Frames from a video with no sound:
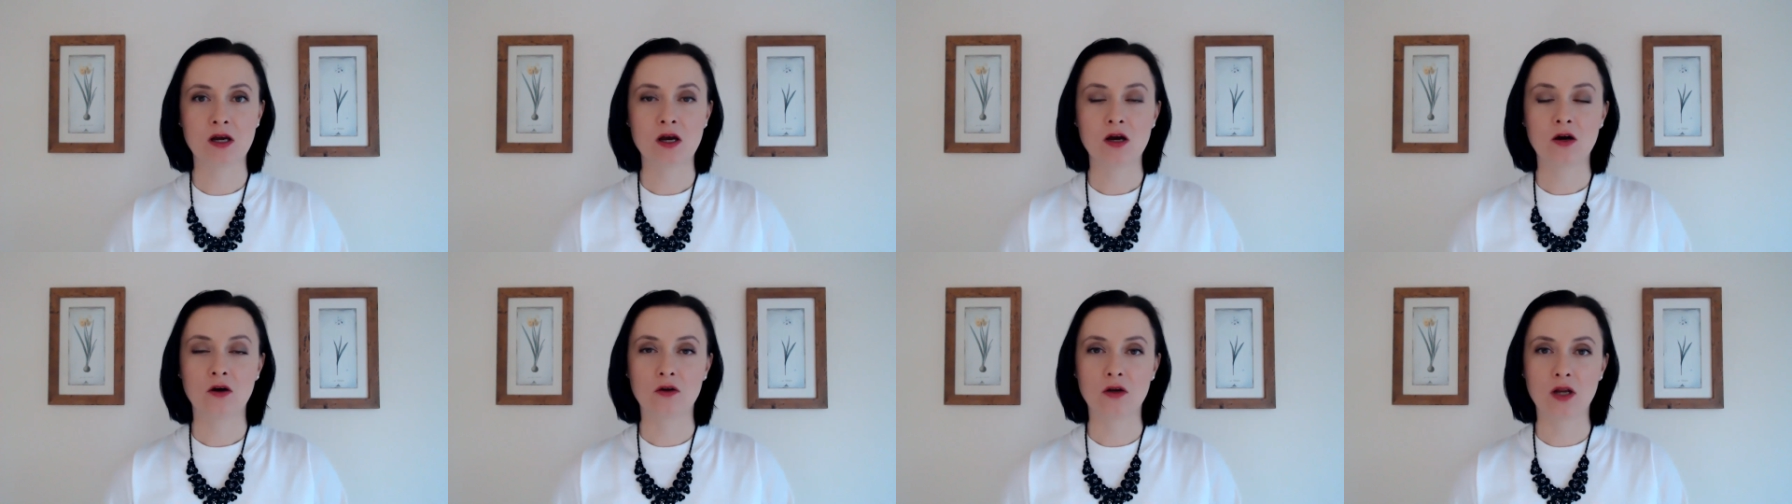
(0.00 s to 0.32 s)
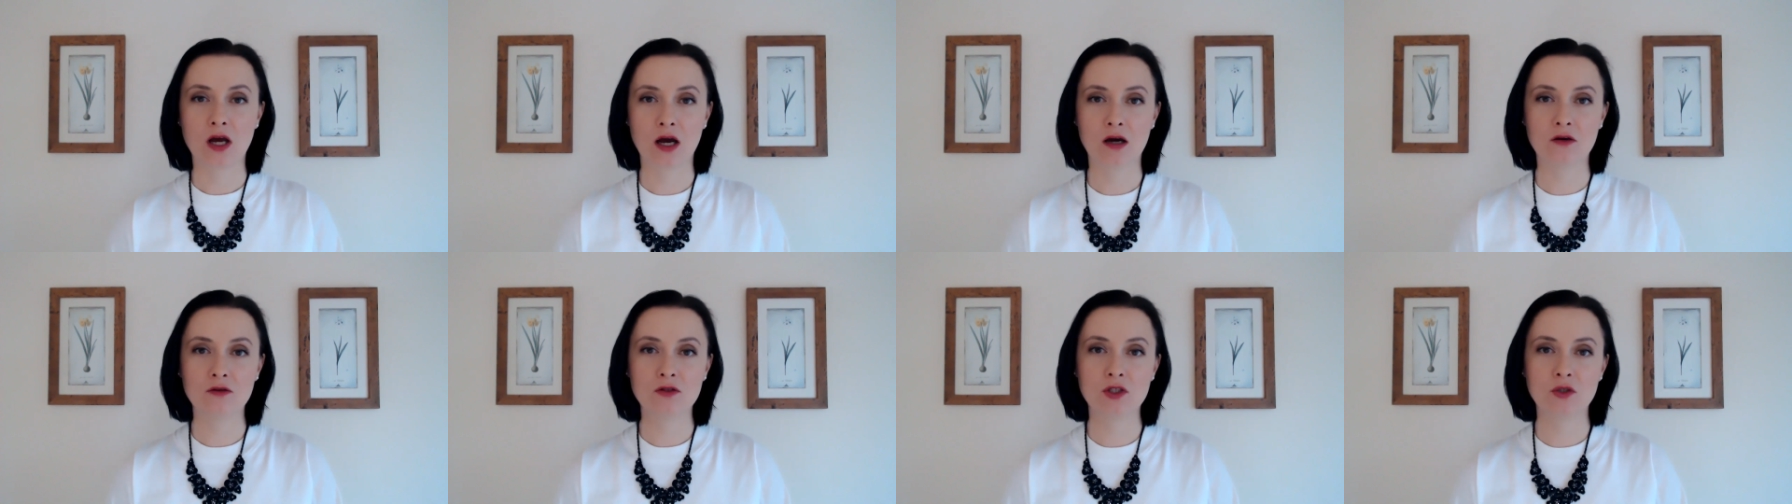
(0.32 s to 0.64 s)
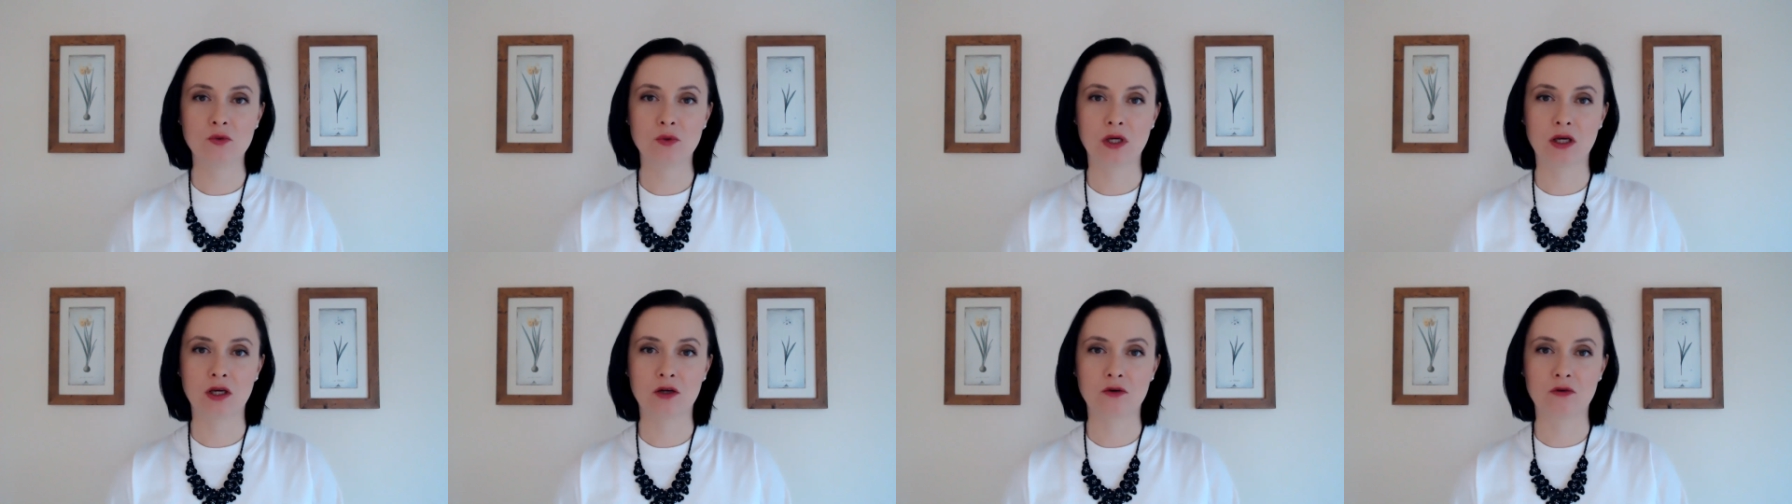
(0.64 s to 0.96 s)
on how to
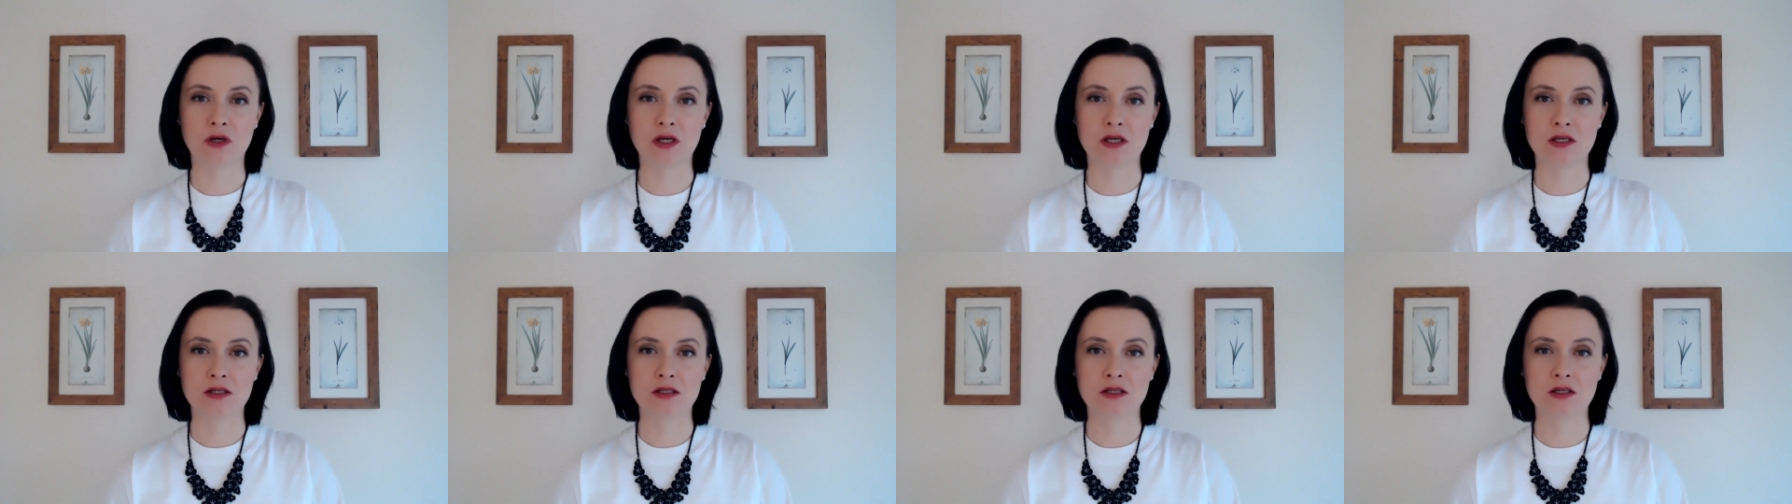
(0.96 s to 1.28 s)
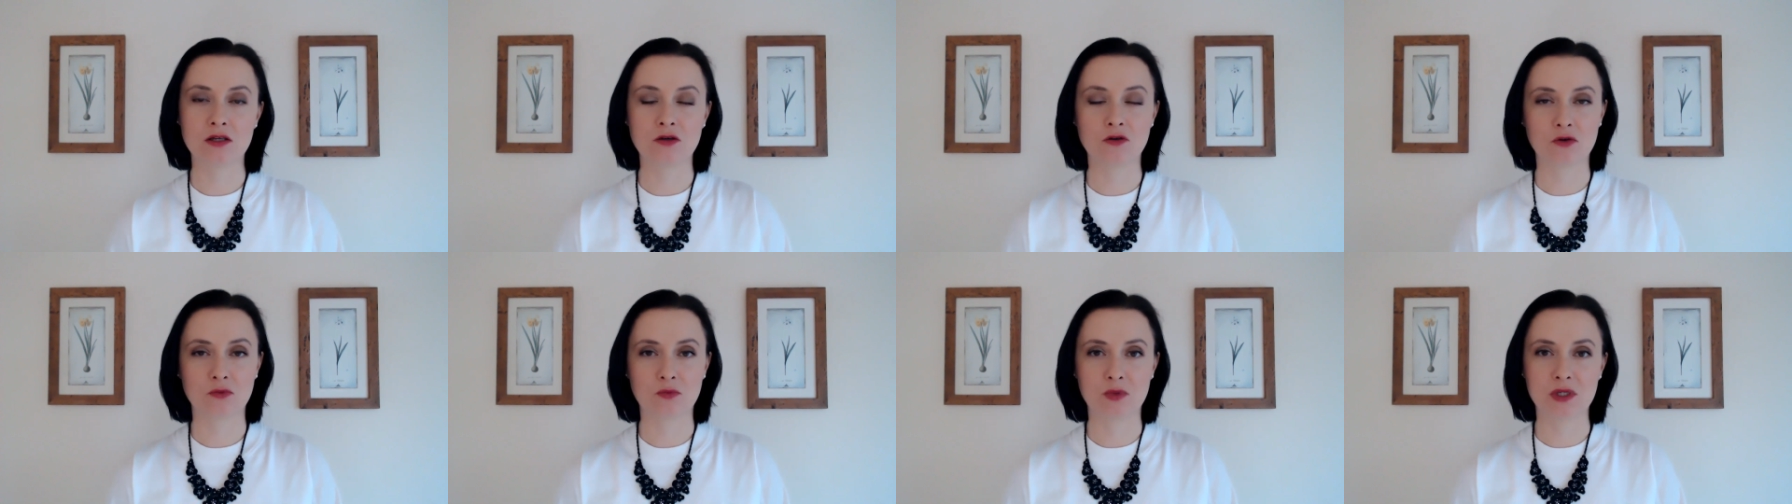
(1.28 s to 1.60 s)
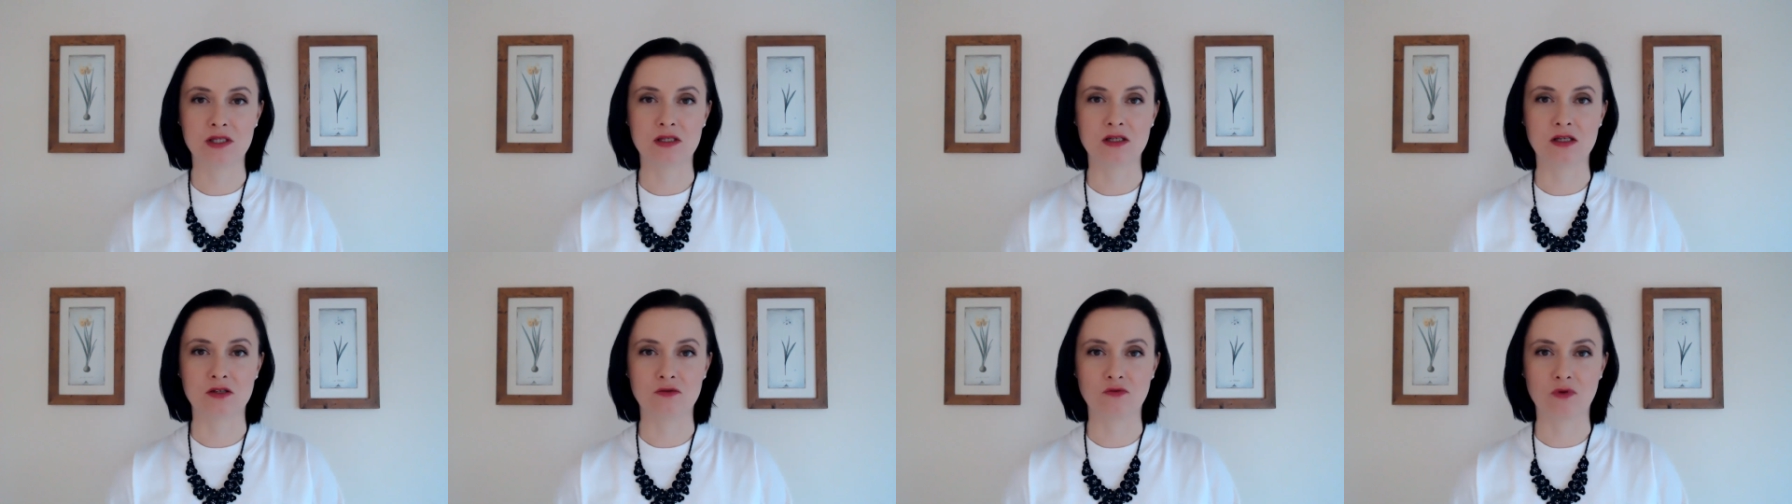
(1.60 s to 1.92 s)
increase your
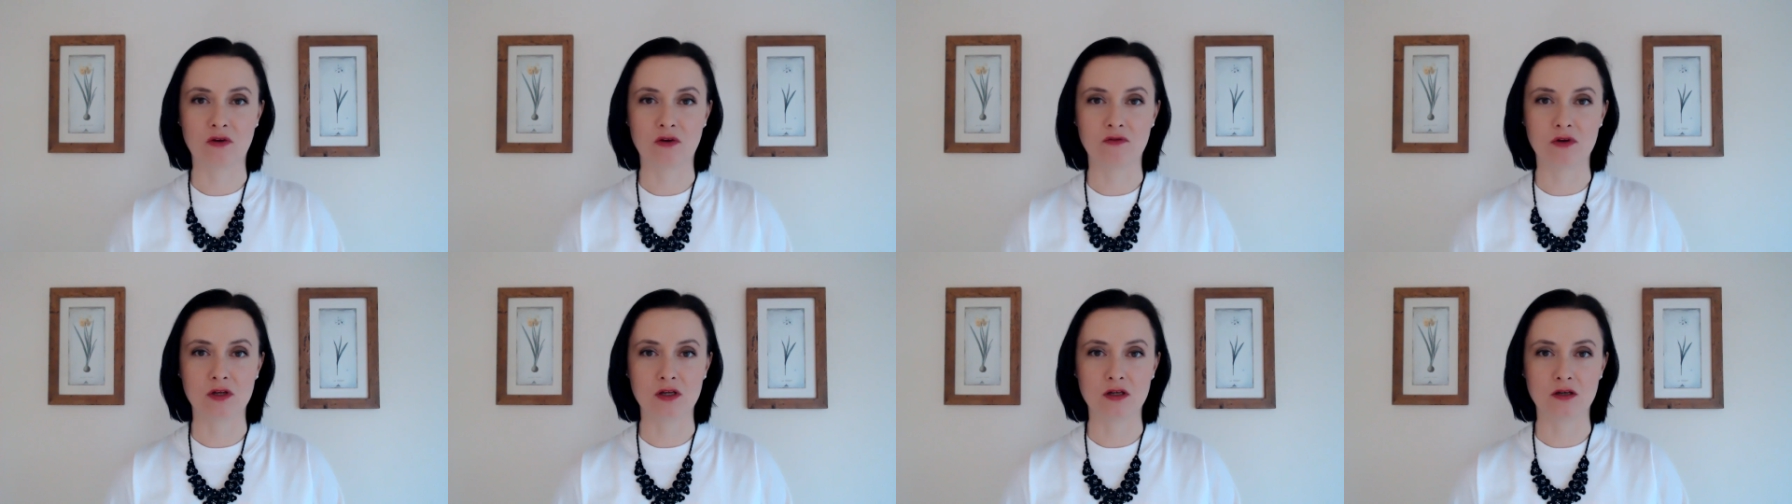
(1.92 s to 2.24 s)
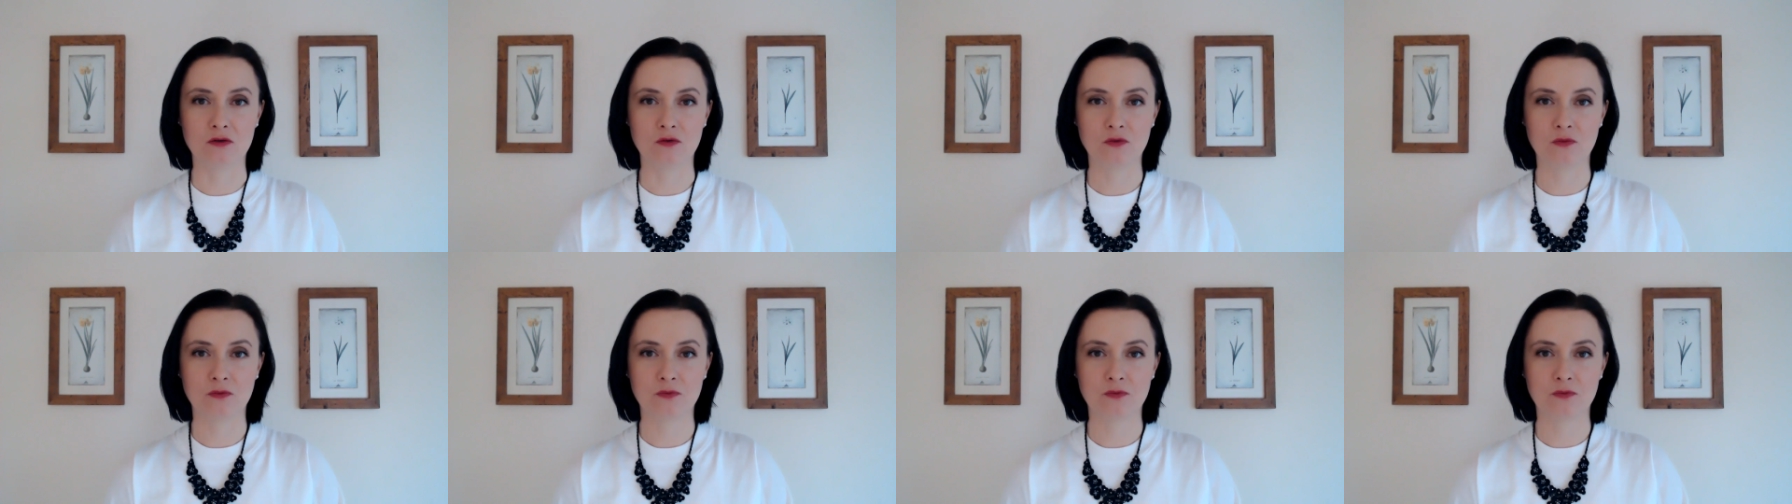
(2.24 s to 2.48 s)
business revenue.